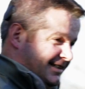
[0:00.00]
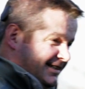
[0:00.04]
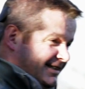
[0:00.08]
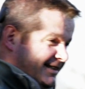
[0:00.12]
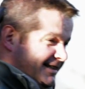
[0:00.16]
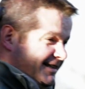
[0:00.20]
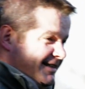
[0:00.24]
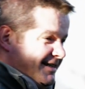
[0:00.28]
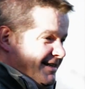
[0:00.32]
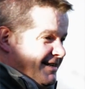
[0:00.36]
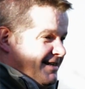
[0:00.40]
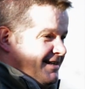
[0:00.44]
the
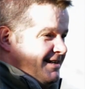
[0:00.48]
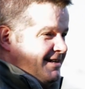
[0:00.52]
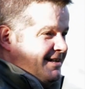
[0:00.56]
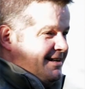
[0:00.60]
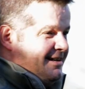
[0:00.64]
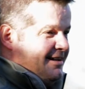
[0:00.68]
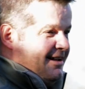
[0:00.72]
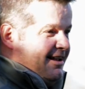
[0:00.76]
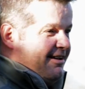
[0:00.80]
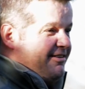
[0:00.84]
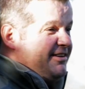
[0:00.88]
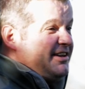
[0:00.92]
birds and
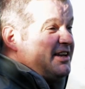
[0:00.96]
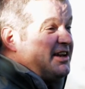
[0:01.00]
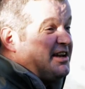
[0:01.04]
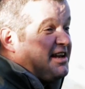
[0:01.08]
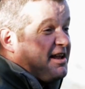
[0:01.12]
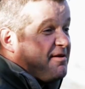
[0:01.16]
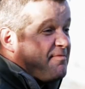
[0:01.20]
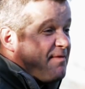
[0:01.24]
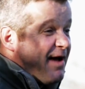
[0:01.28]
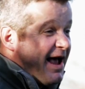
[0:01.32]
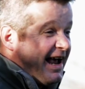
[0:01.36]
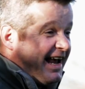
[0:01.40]
things like that.
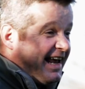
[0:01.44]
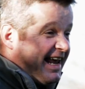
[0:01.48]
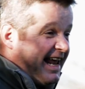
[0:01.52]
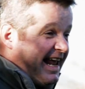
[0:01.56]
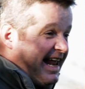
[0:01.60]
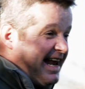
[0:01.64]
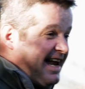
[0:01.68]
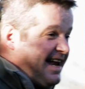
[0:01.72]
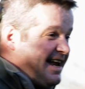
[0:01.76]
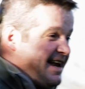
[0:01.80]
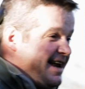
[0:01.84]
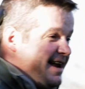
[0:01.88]

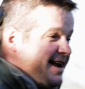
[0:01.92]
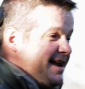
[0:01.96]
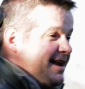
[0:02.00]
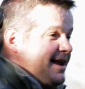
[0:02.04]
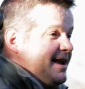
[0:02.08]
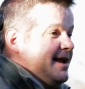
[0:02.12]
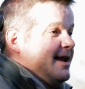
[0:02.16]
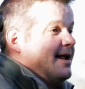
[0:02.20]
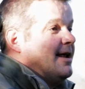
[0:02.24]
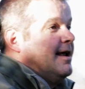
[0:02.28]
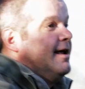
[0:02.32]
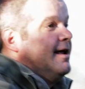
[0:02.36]
And that was something